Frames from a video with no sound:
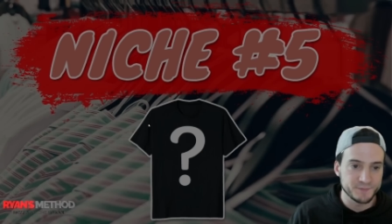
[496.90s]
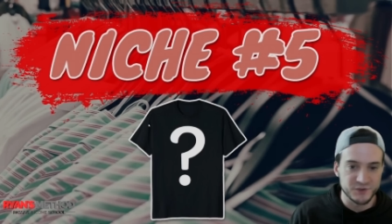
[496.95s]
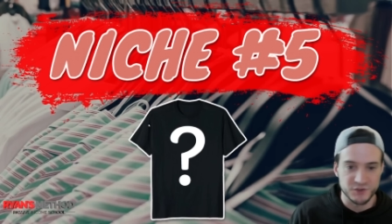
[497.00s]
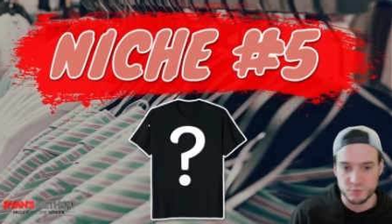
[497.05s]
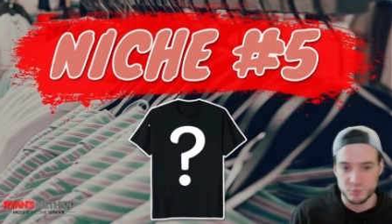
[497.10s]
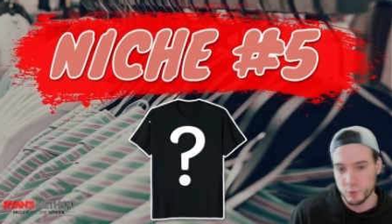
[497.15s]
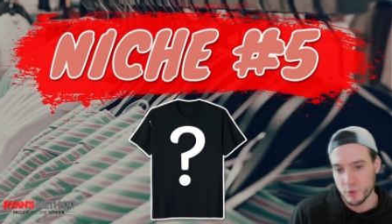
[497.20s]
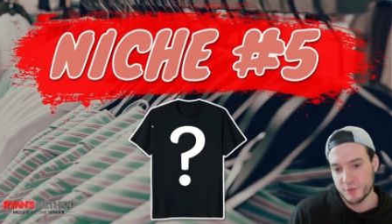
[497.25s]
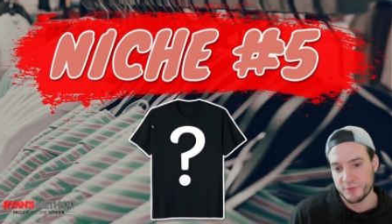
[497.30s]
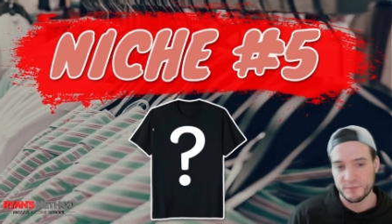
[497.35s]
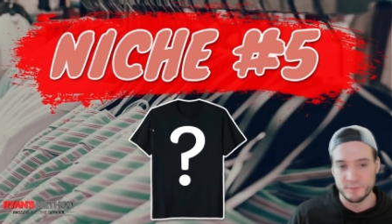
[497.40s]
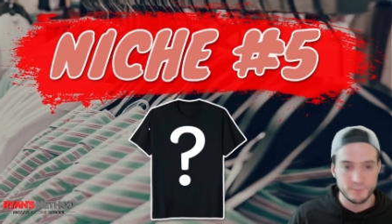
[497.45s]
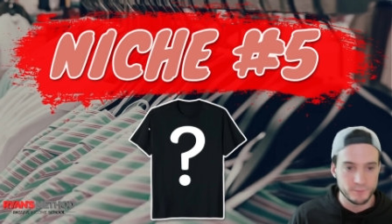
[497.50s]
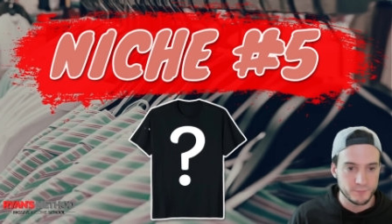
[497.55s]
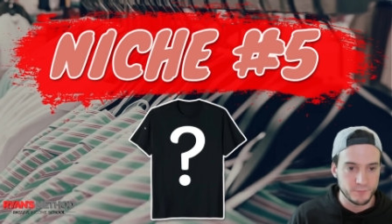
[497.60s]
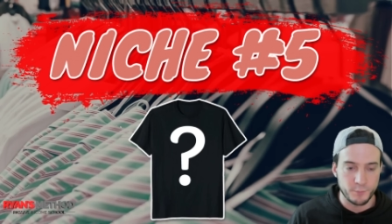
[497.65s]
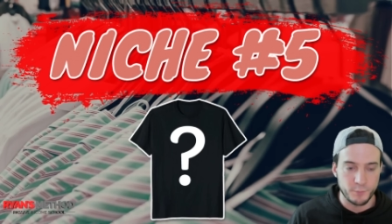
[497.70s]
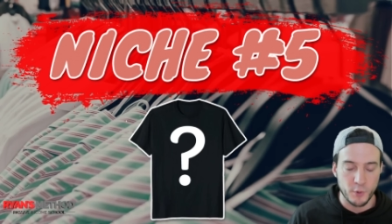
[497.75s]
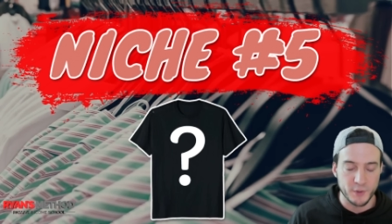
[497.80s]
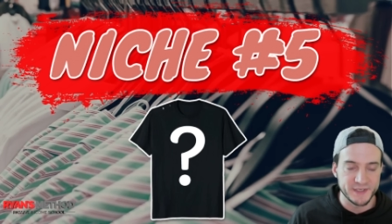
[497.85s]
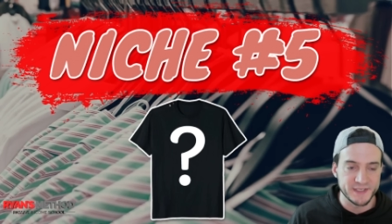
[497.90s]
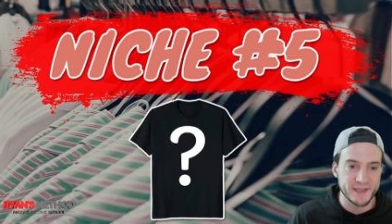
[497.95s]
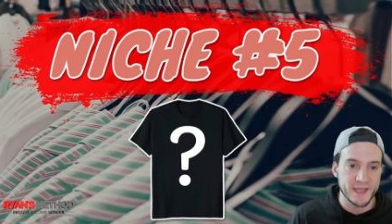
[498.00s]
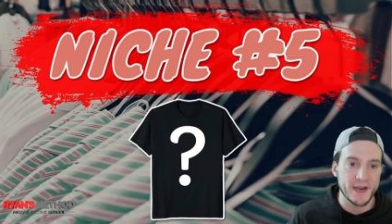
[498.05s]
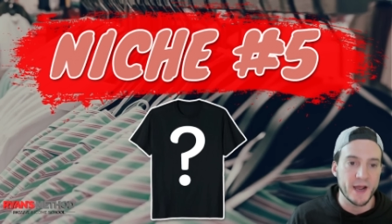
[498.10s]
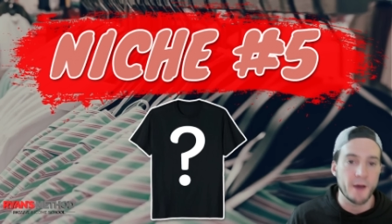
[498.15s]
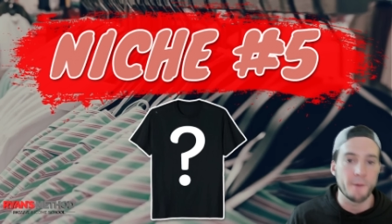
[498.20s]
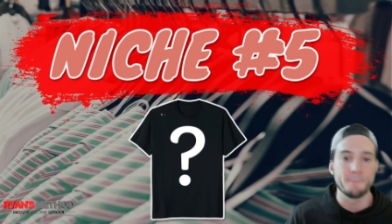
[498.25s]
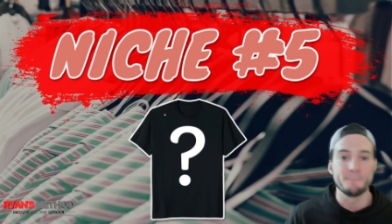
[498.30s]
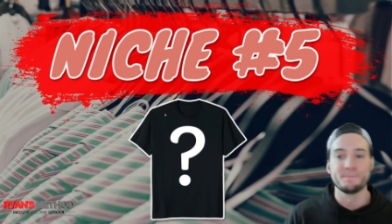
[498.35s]
just worth pointing
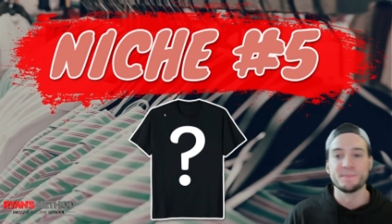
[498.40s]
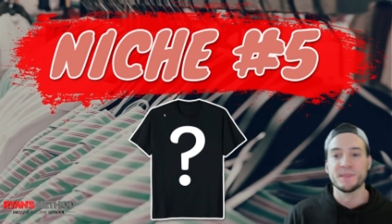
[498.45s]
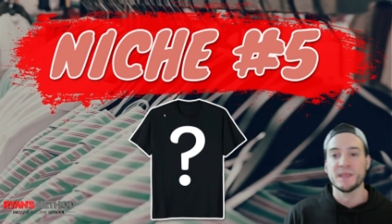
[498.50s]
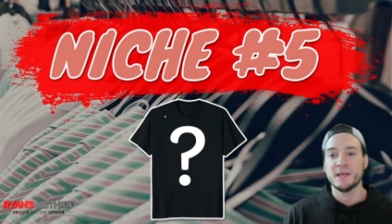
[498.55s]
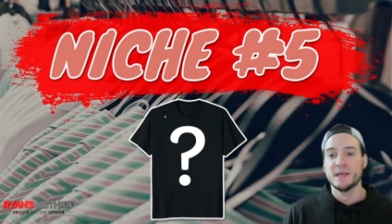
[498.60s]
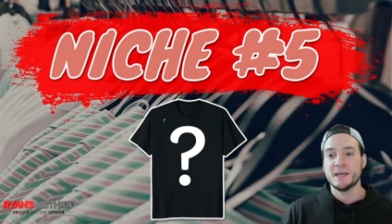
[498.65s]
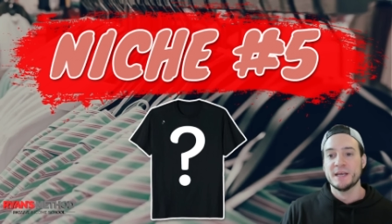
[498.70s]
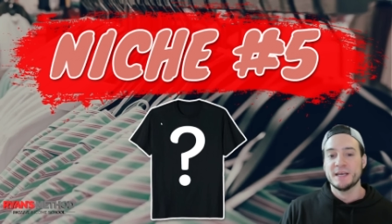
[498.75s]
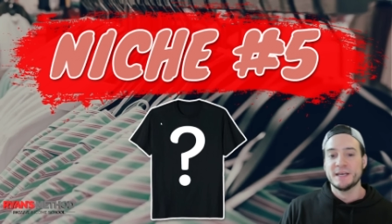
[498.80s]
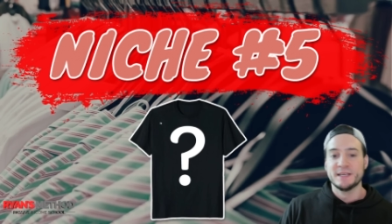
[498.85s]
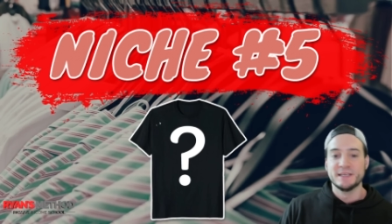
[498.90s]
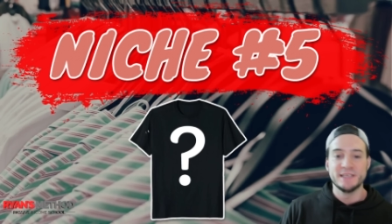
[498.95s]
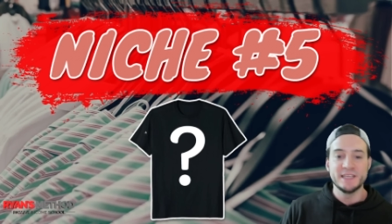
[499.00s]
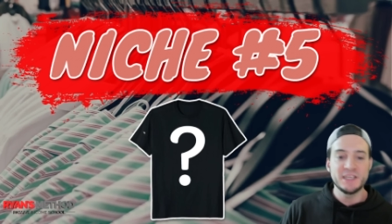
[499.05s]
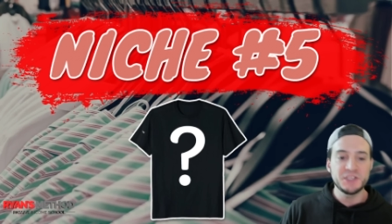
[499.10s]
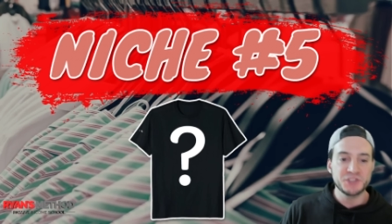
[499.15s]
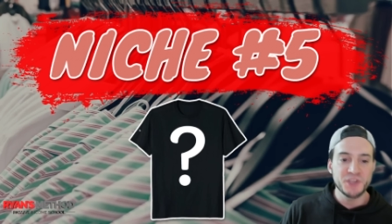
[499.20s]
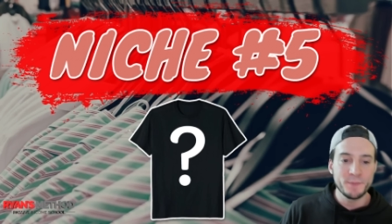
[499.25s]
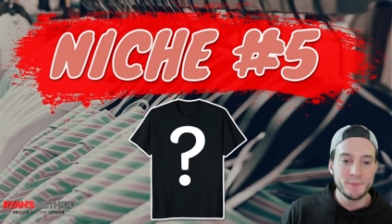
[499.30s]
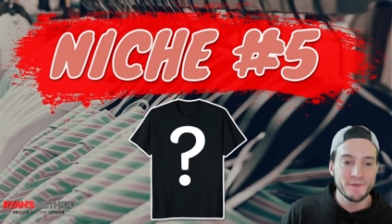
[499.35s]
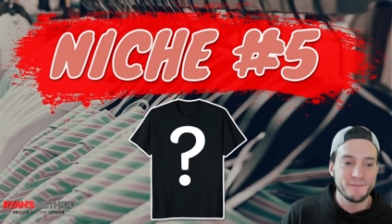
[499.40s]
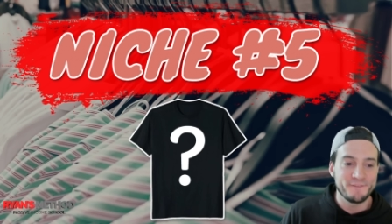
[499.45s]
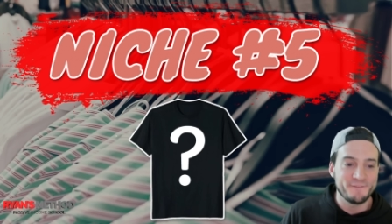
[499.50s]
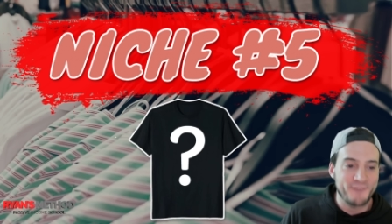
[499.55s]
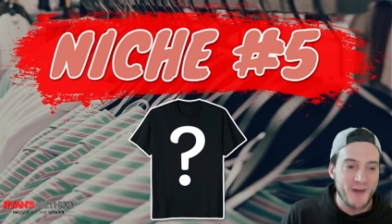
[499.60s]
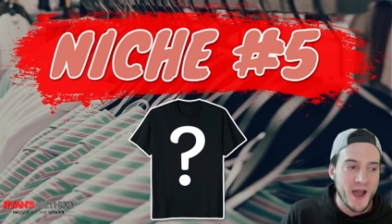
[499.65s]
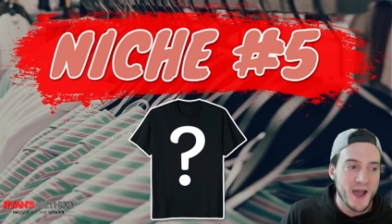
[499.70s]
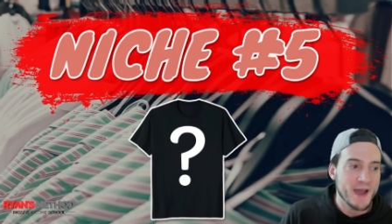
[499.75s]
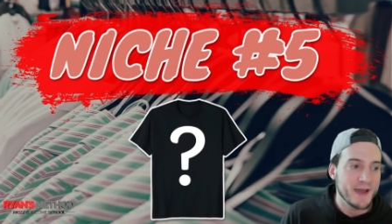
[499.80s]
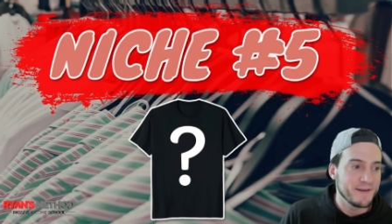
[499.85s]
that out. Niche number
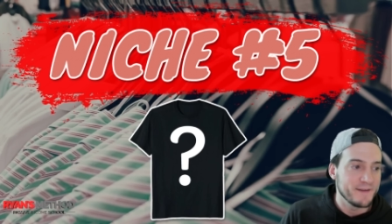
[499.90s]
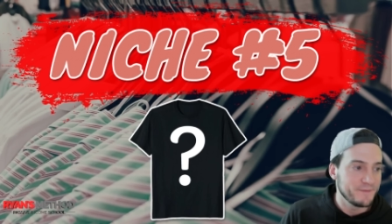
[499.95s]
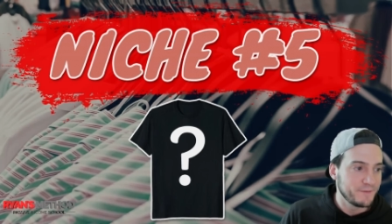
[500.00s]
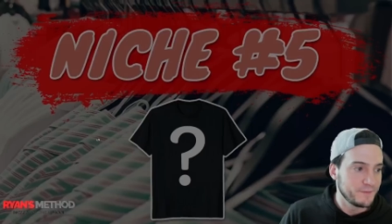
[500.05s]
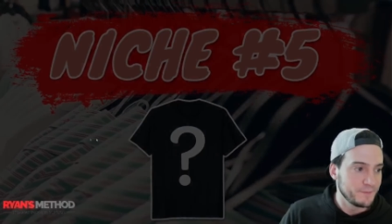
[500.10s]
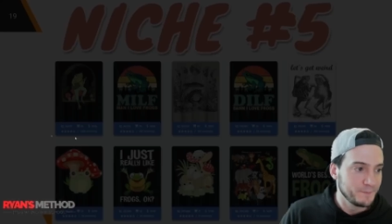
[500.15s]
five,